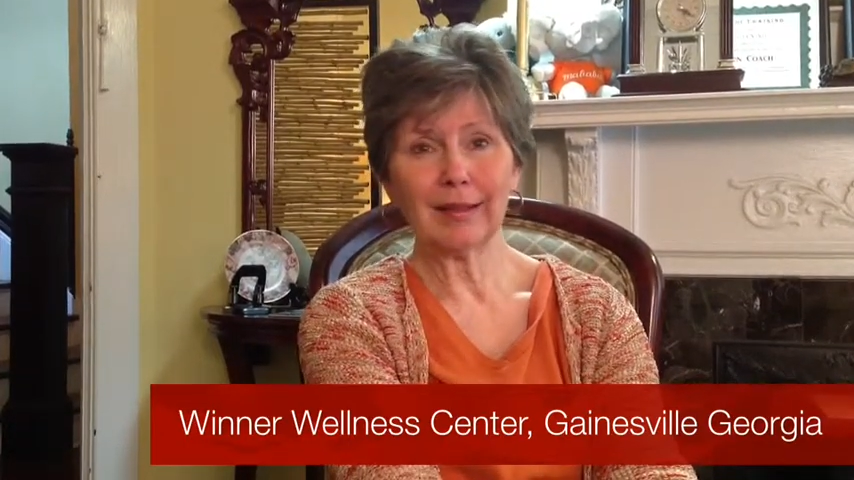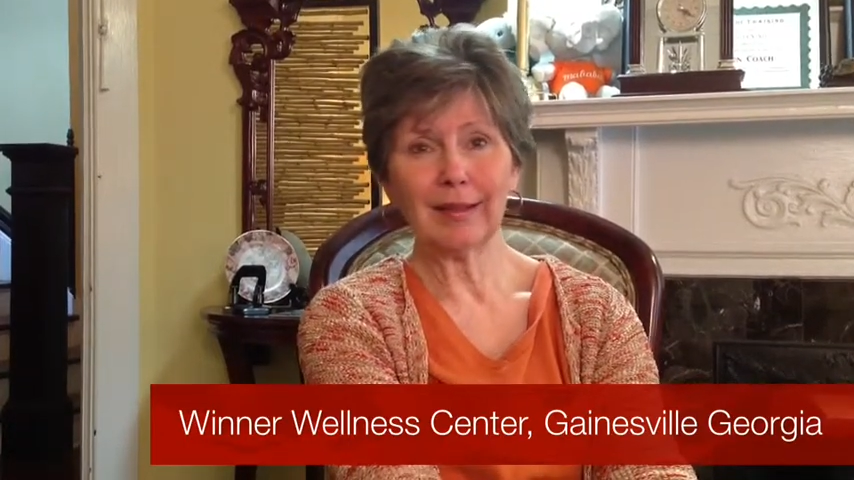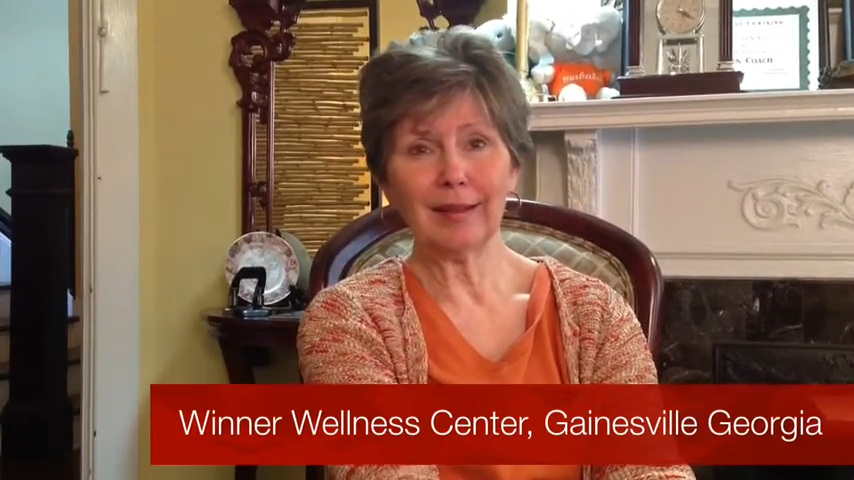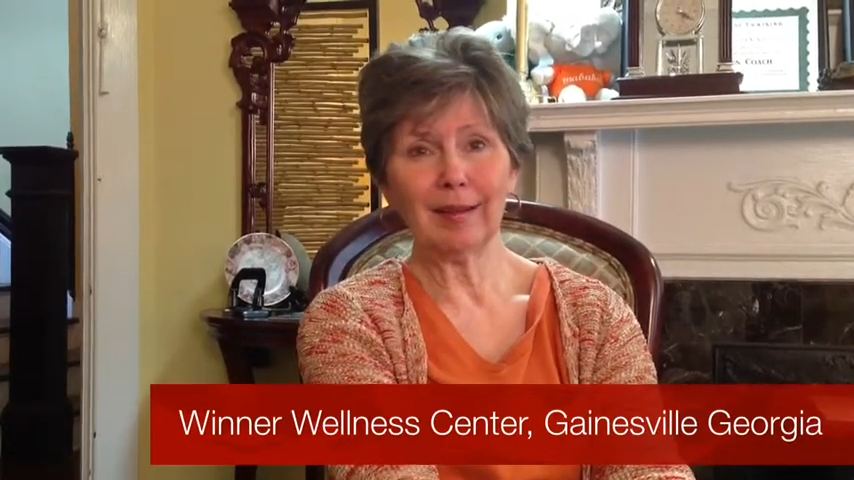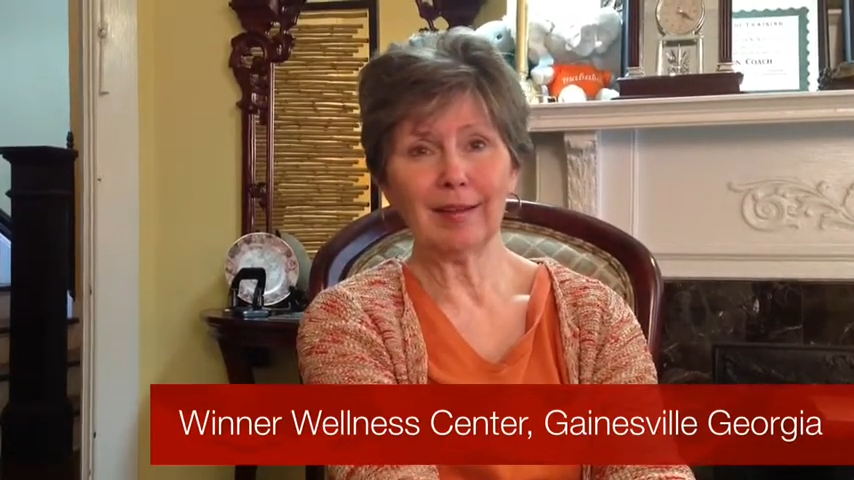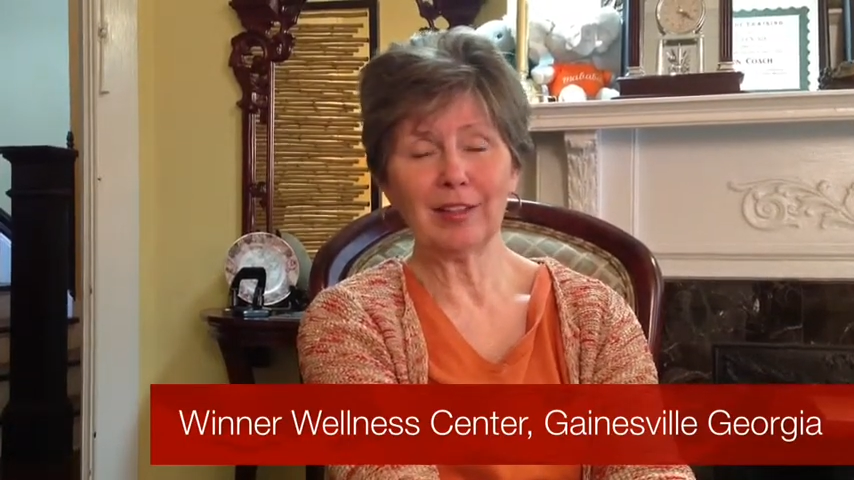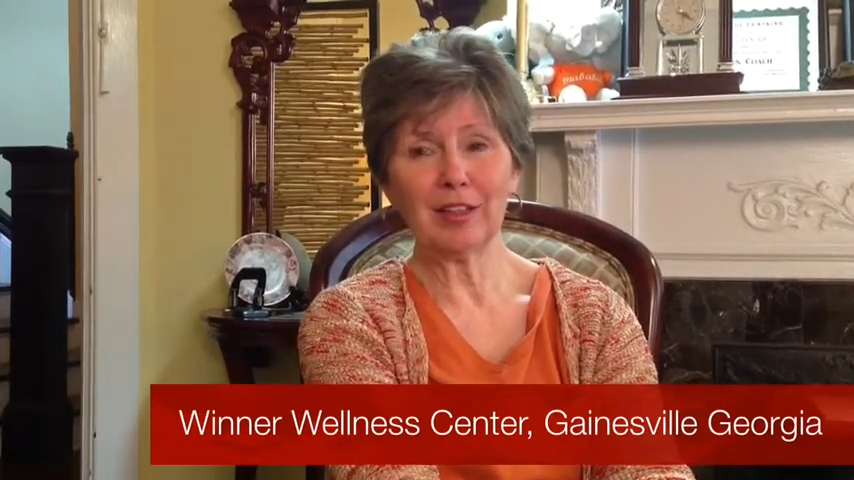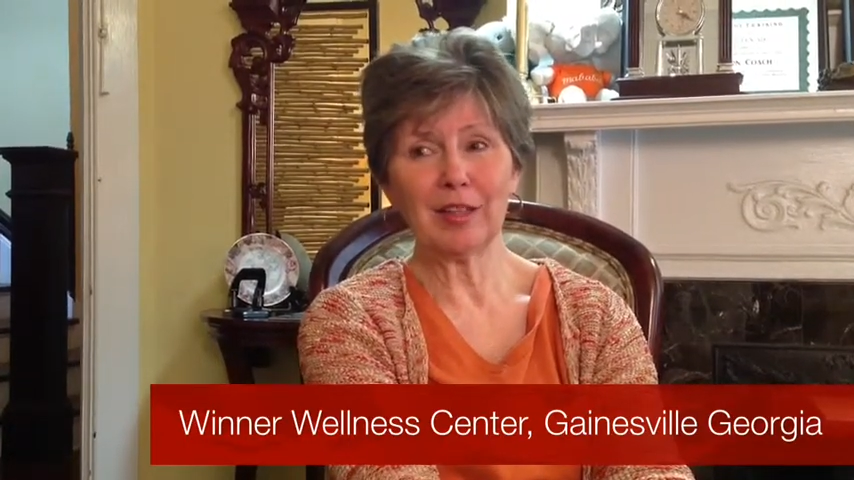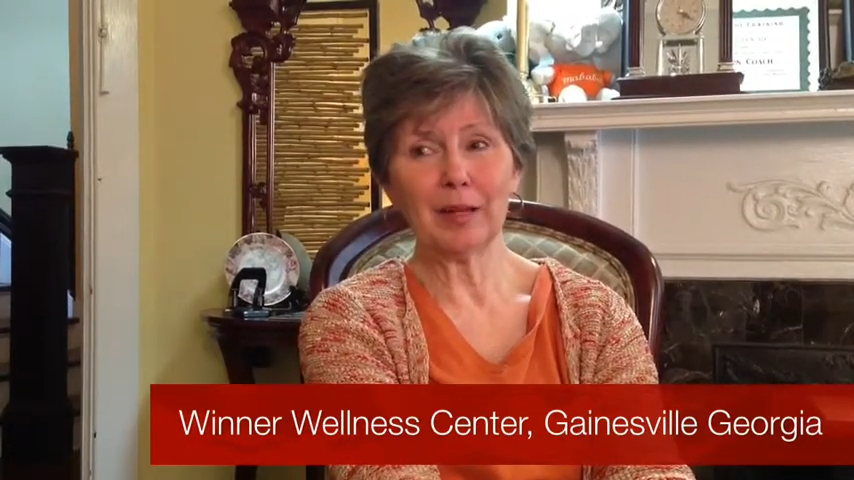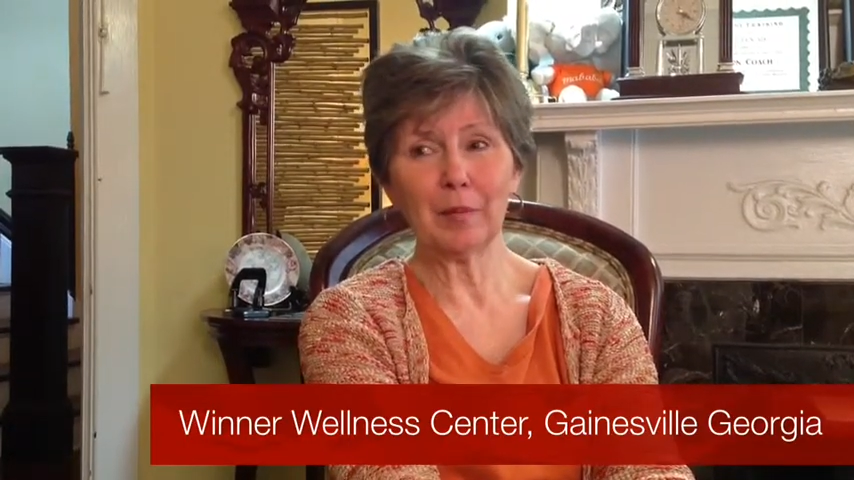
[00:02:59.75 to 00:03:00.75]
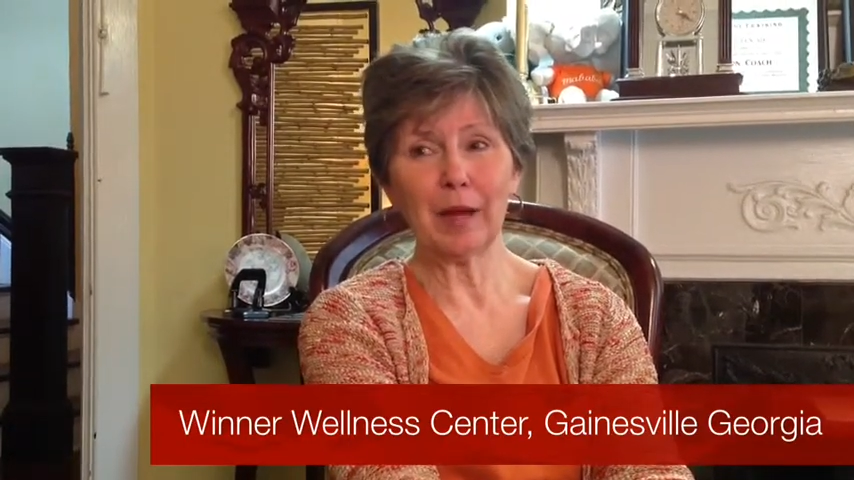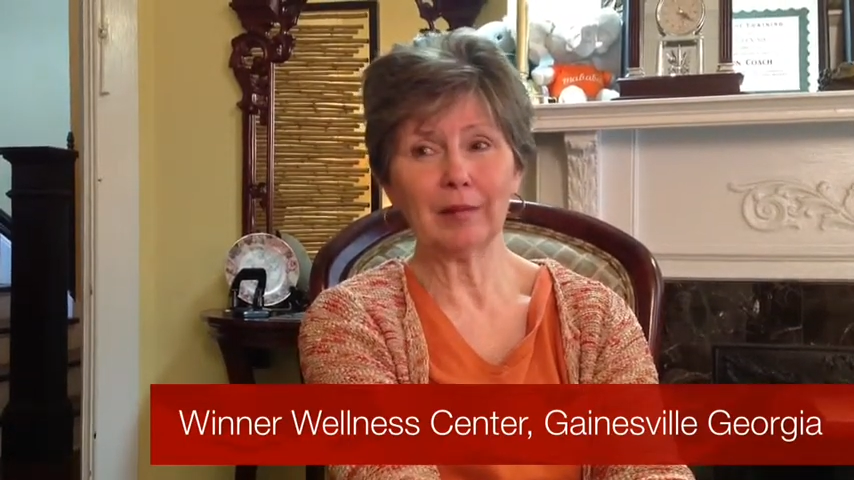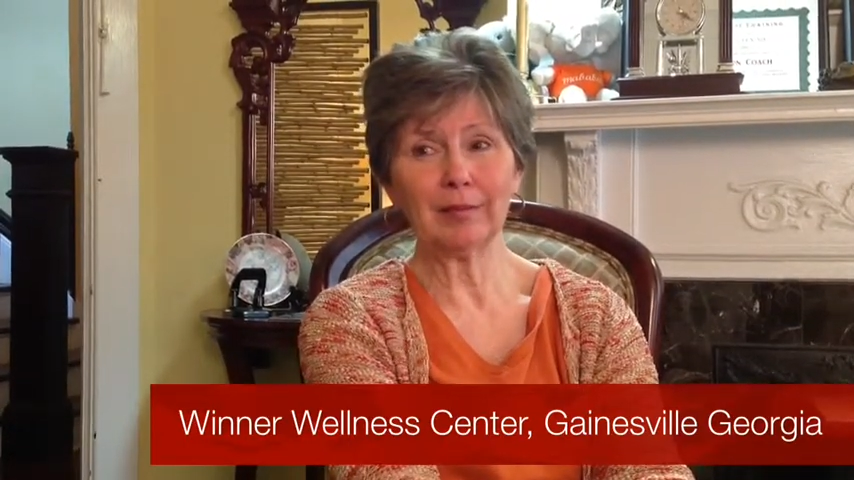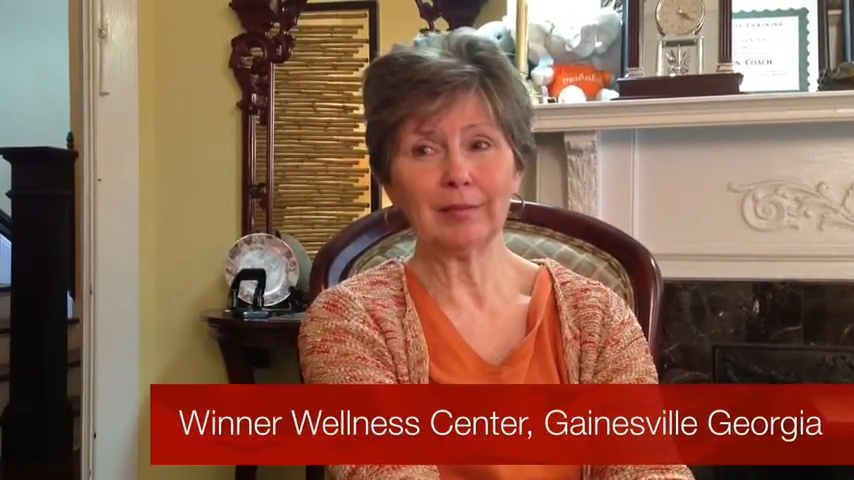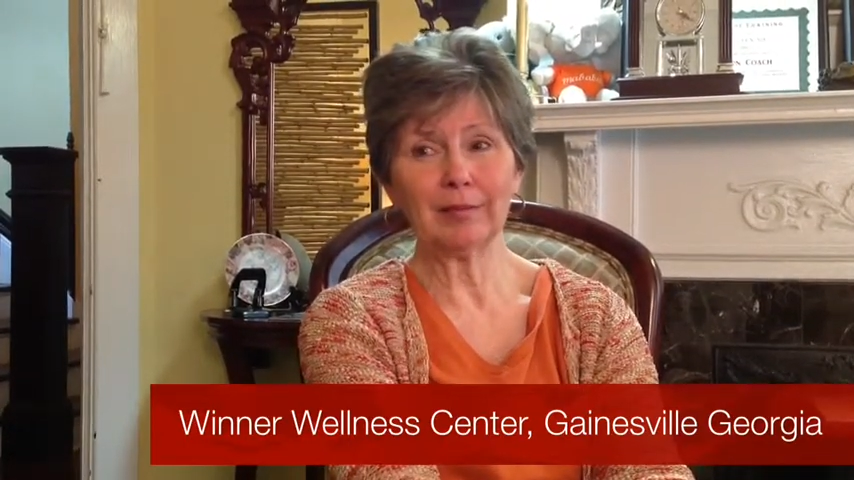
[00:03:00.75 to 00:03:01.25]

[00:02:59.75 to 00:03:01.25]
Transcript: and you think about